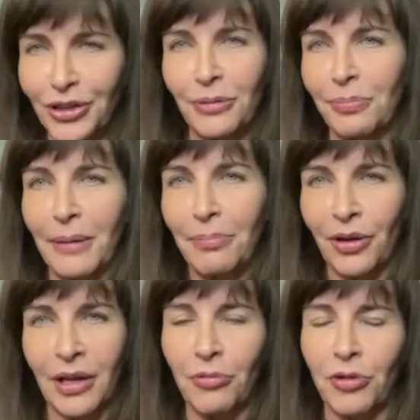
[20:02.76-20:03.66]
to people
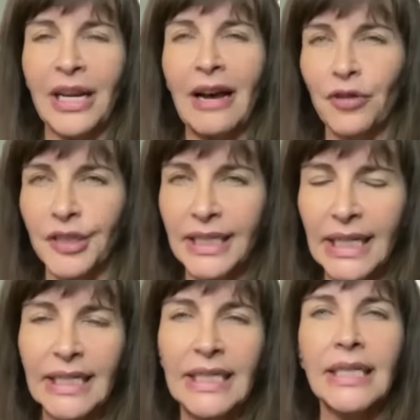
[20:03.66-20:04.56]
that were never its
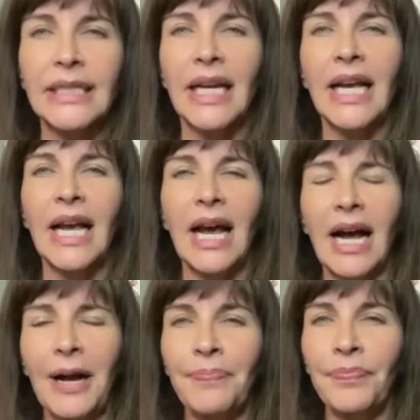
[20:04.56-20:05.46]
citizens.
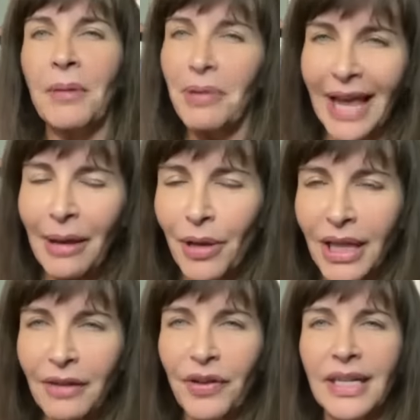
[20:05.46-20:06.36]
But they
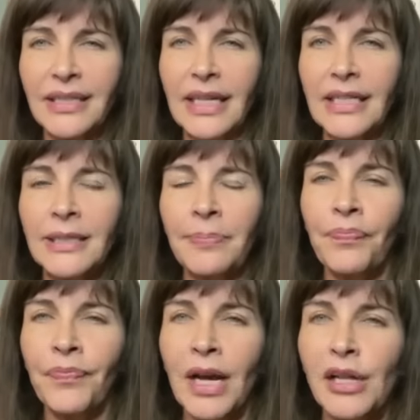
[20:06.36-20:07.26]
believe it exists.
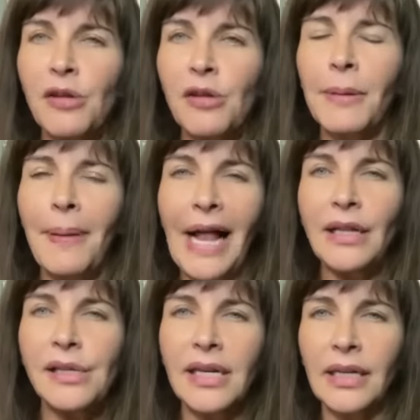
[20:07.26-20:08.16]
So when
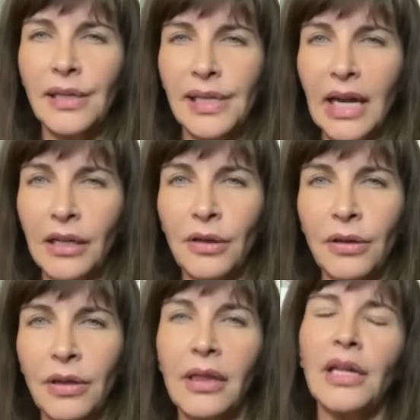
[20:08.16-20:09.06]
Palestinians tell you
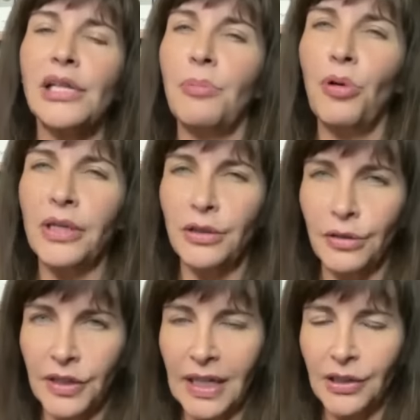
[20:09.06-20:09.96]
that they support a
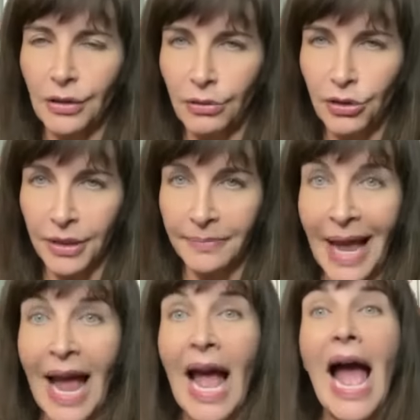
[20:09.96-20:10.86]
two-state solution
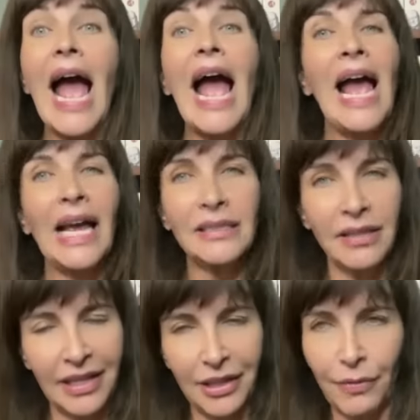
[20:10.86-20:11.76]
and
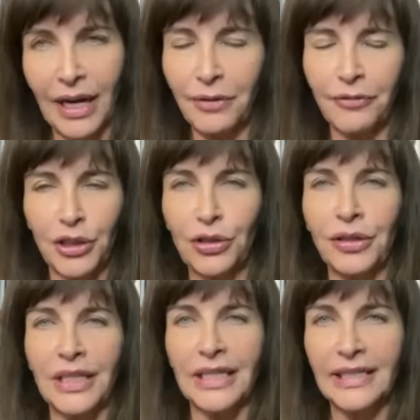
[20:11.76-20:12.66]
that the right of return
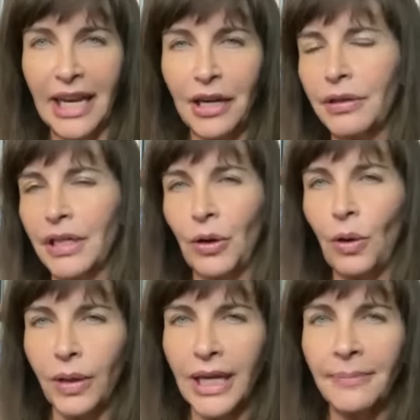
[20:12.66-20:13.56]
is sacred and
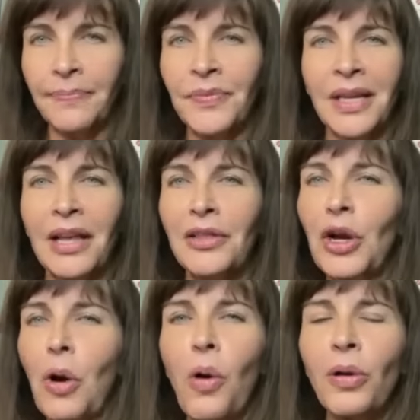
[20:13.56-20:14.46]
holy,
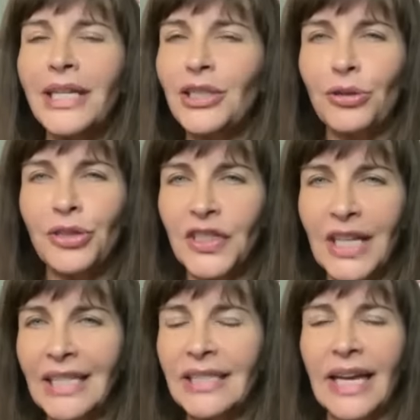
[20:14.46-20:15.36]
the only two
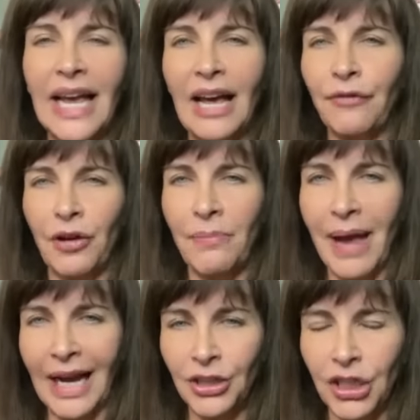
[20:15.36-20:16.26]
states they ever
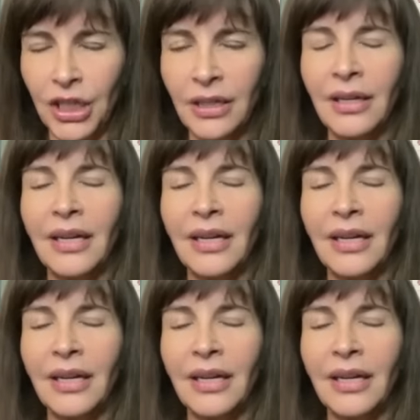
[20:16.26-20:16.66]
imagine